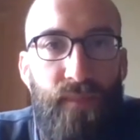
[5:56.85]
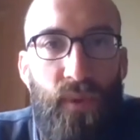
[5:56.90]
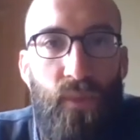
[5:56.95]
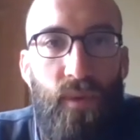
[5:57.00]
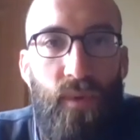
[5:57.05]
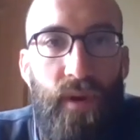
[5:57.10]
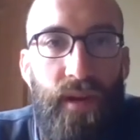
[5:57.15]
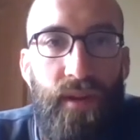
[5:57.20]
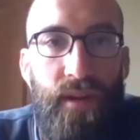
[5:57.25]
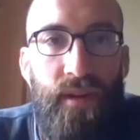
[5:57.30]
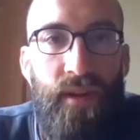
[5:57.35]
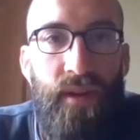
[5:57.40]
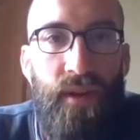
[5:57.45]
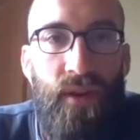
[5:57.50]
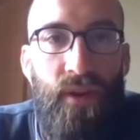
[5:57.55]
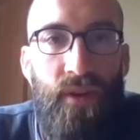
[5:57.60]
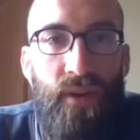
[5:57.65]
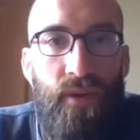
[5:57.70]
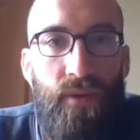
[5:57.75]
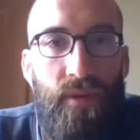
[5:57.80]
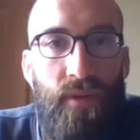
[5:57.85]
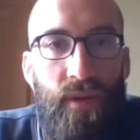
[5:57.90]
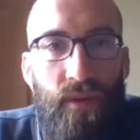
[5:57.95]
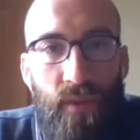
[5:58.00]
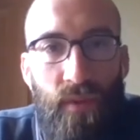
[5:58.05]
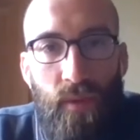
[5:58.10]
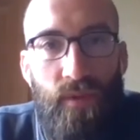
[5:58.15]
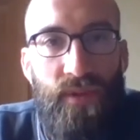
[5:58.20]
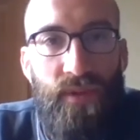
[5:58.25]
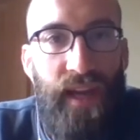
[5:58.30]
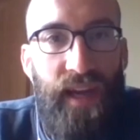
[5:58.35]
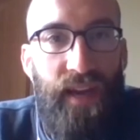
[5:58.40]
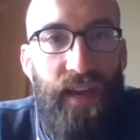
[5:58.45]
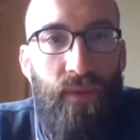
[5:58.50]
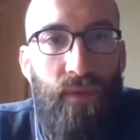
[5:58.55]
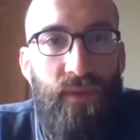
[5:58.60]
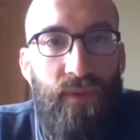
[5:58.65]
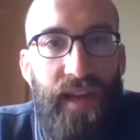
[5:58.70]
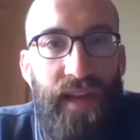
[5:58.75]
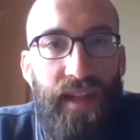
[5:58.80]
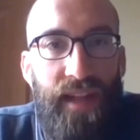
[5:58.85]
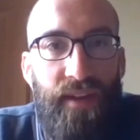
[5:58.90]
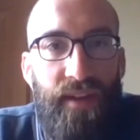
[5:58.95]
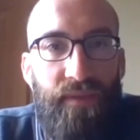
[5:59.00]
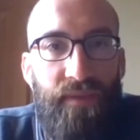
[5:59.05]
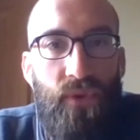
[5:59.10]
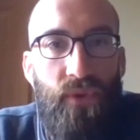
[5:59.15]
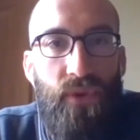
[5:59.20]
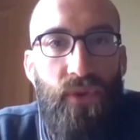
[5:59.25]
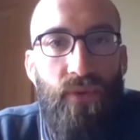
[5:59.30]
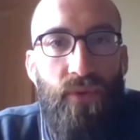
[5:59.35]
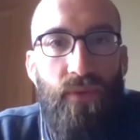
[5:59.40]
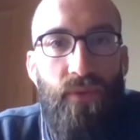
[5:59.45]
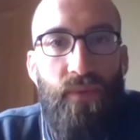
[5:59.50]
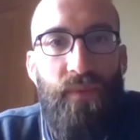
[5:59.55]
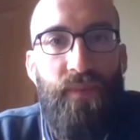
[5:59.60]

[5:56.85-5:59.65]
But what was that like for you?